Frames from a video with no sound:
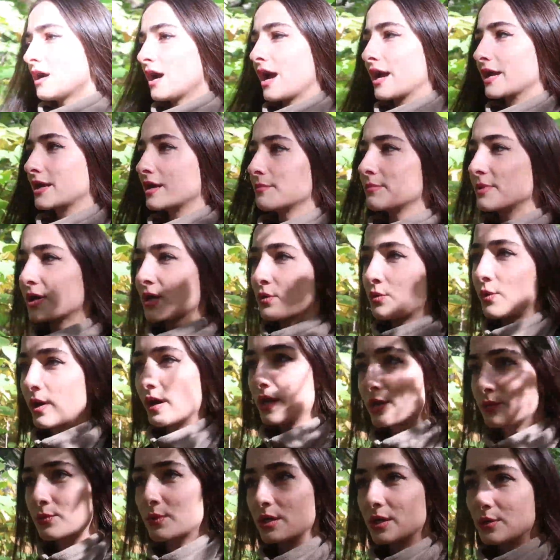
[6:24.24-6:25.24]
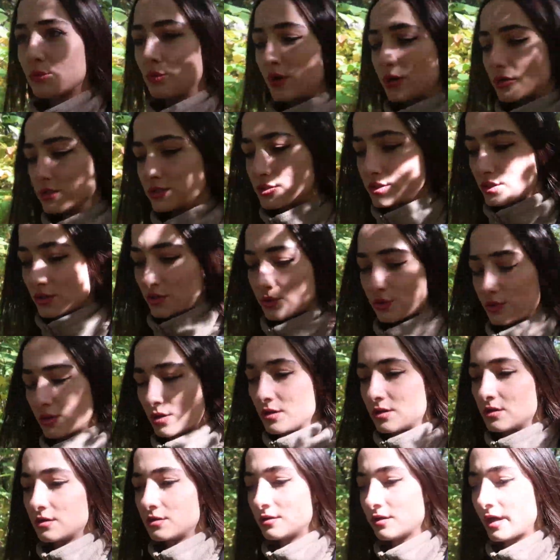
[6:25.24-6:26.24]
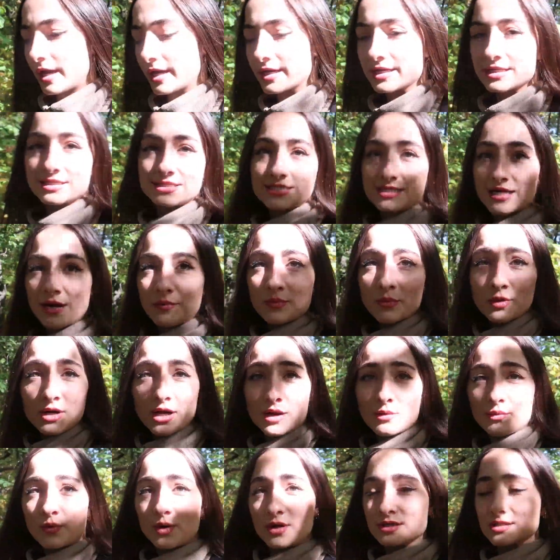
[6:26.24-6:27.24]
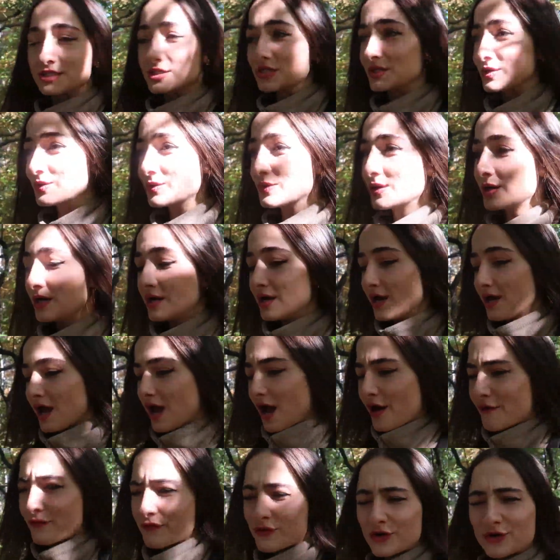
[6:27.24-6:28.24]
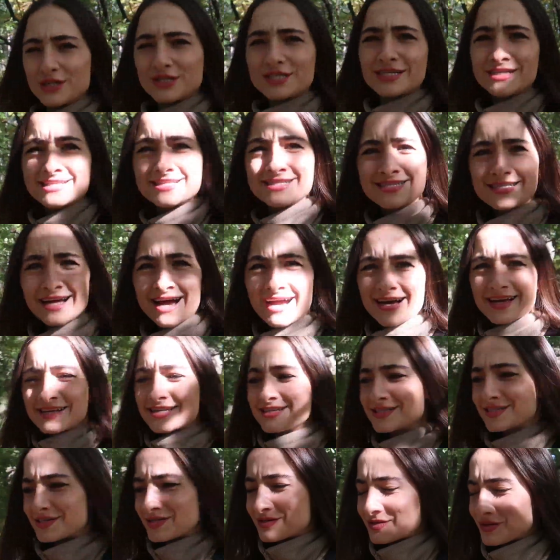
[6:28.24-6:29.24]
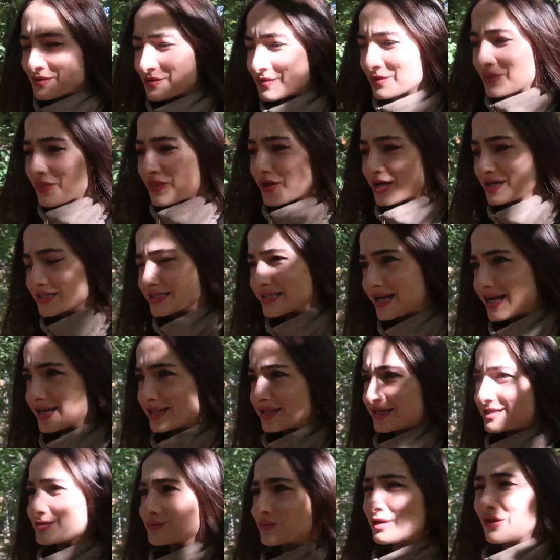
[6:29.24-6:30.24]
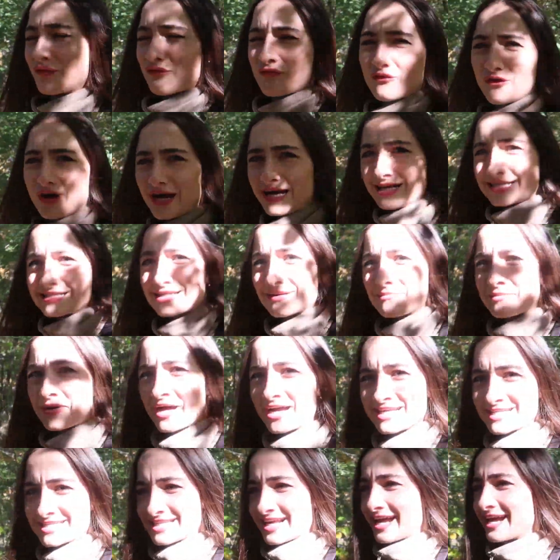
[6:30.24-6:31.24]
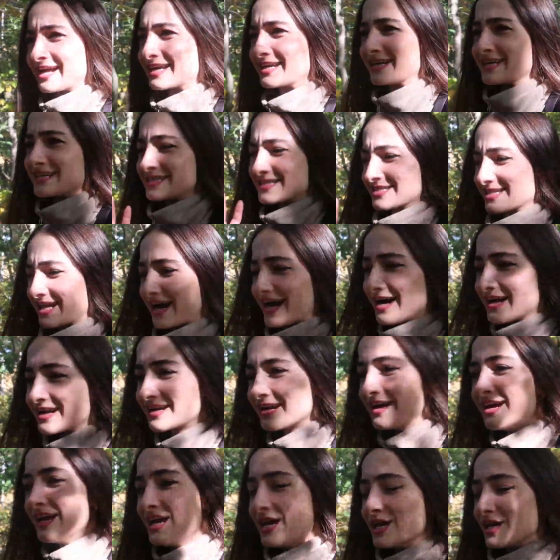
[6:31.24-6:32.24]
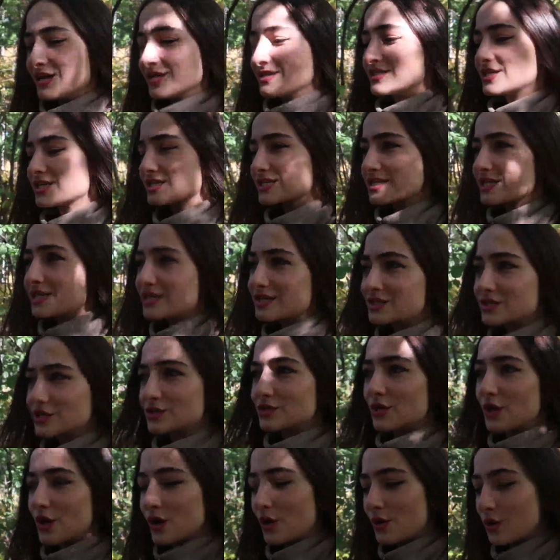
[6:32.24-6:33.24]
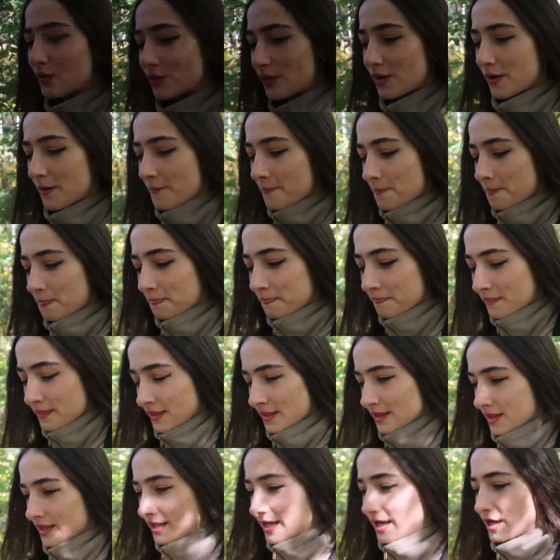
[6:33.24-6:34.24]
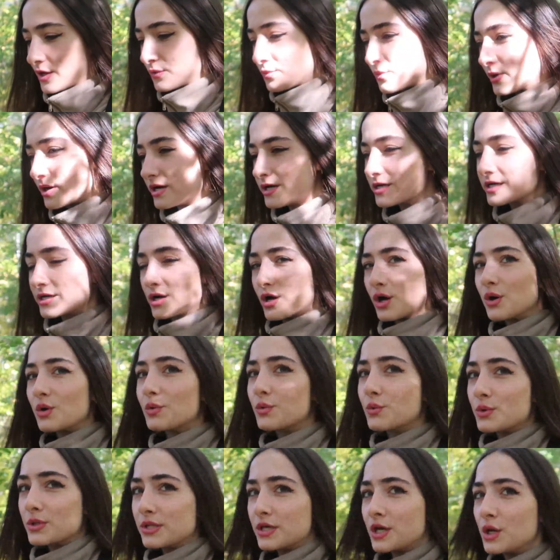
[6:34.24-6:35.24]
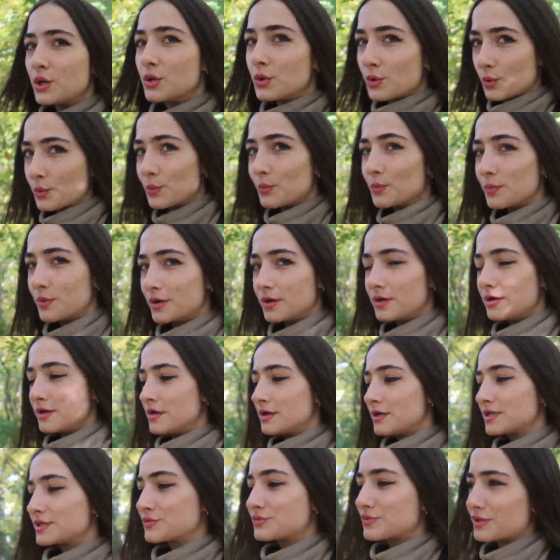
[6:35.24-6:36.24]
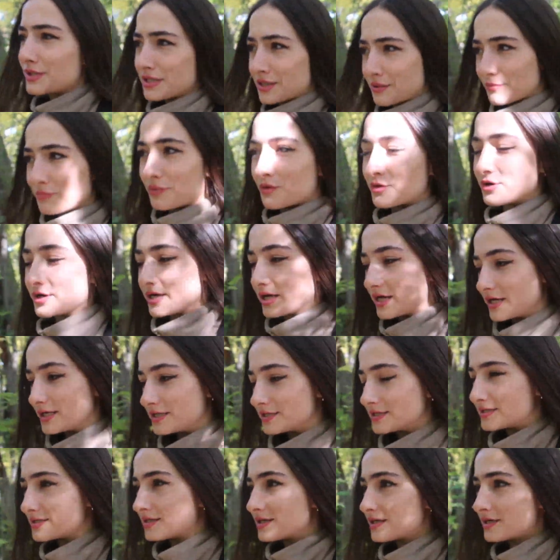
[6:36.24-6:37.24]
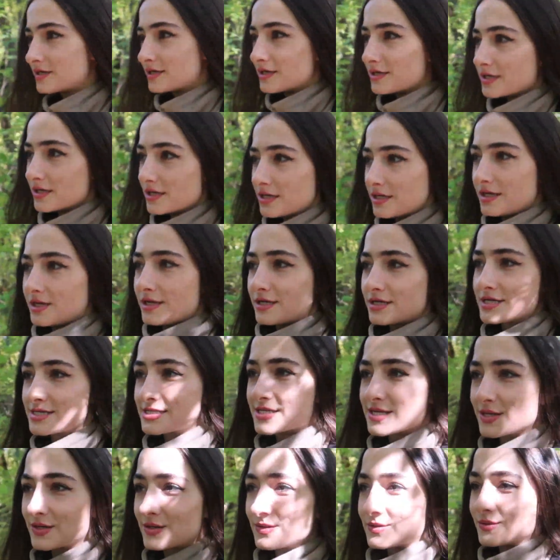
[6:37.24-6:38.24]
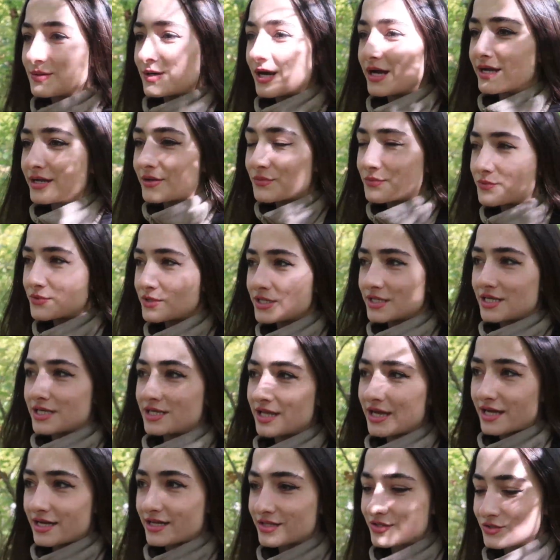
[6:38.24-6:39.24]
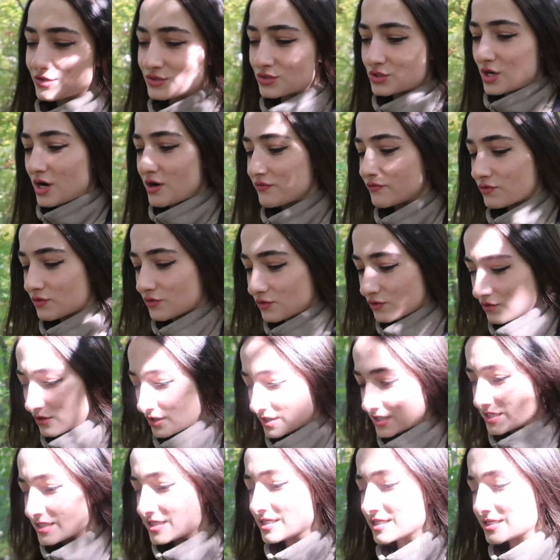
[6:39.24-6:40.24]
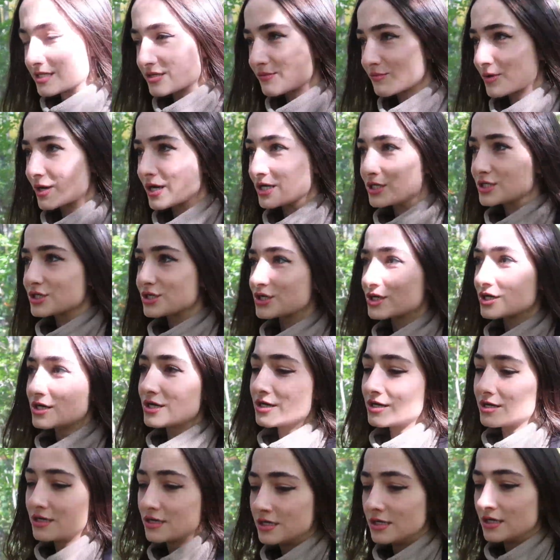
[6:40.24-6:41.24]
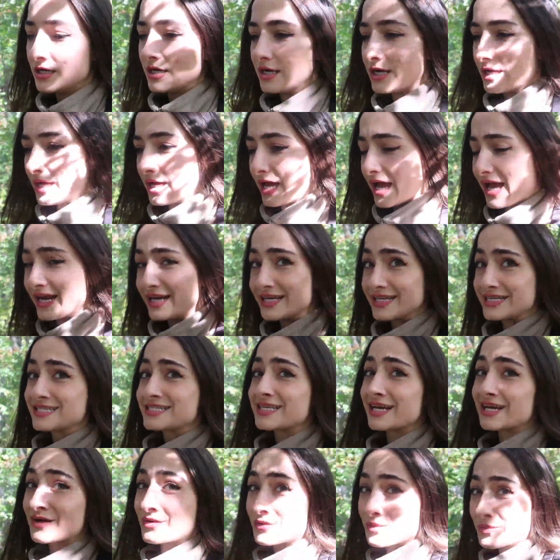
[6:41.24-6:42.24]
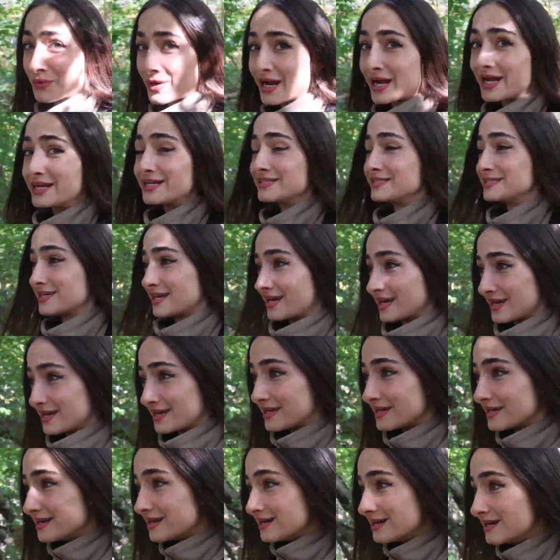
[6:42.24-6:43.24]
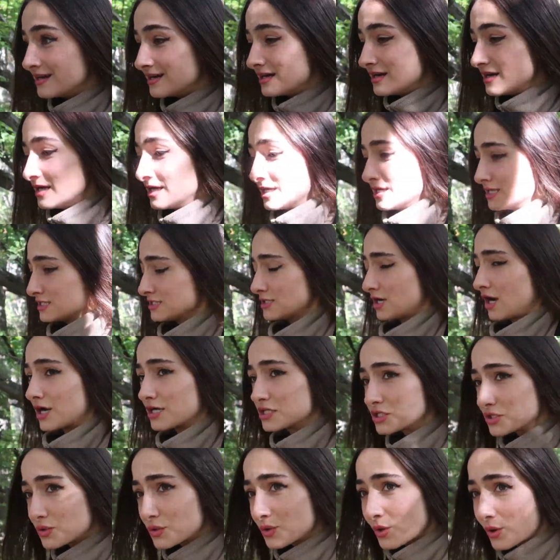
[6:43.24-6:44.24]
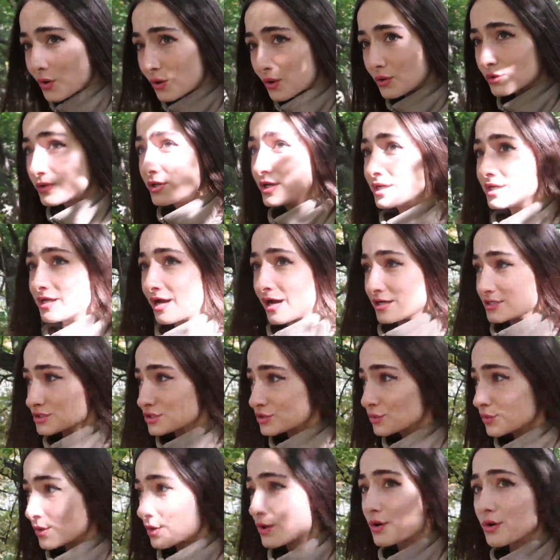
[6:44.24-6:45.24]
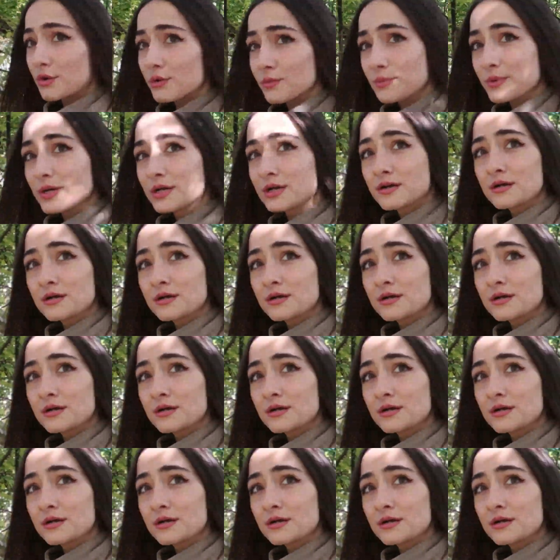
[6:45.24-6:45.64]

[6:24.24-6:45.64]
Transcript: I can be quiet when I want to I can stop when I want to of course it's nice to do things like this with friends I'm not saying it's not you just need to know like where to go with whom it's really important so I really like to travel and see some nature and it's a great day. Not too cold, not too warm.